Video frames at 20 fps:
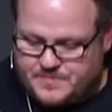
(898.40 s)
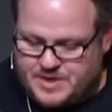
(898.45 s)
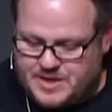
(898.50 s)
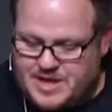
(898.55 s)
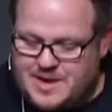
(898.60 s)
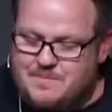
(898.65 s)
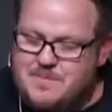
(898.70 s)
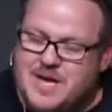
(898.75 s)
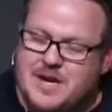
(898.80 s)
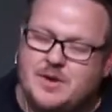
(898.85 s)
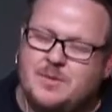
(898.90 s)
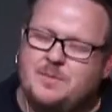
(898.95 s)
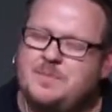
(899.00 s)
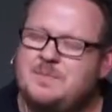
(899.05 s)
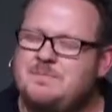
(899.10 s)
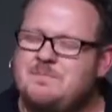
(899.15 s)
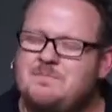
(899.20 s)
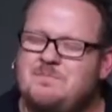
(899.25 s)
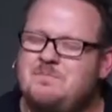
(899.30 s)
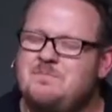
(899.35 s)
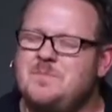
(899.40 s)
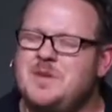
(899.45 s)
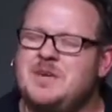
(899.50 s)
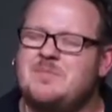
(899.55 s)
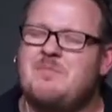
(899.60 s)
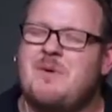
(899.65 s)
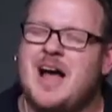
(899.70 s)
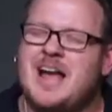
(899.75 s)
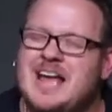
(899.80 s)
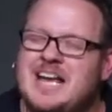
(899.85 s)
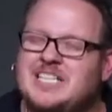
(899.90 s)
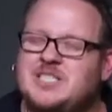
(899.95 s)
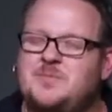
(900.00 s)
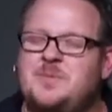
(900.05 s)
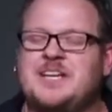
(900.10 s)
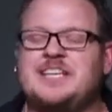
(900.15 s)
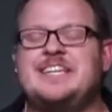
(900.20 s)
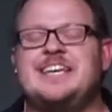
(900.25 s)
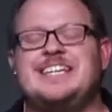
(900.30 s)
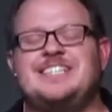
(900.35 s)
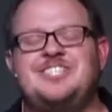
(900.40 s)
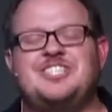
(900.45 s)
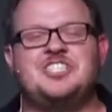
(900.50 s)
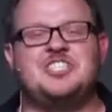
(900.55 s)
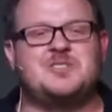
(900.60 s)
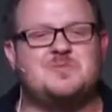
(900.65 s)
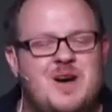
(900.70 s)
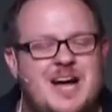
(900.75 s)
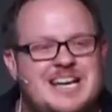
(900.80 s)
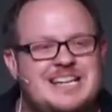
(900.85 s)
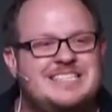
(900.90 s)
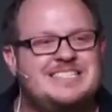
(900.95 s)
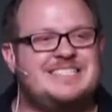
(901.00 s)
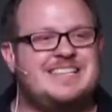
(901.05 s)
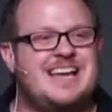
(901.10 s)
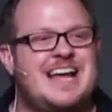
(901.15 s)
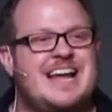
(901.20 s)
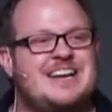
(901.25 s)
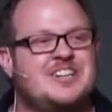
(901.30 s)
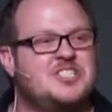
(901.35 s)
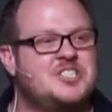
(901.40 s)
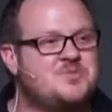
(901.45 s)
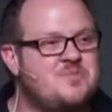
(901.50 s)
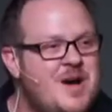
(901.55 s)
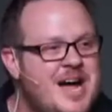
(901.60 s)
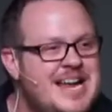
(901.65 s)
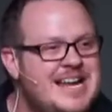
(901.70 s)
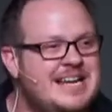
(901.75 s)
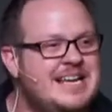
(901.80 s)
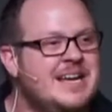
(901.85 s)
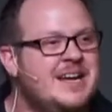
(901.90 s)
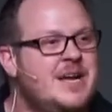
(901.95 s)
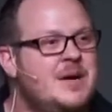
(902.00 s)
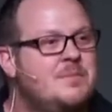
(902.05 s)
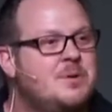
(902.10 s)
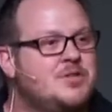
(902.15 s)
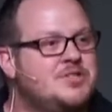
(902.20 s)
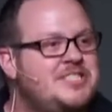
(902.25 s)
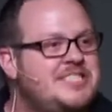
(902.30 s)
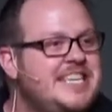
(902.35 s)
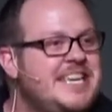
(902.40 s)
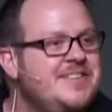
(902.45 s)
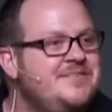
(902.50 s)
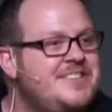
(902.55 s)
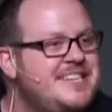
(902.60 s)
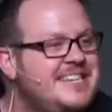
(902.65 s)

It better meet my expectations, my desires, my perceived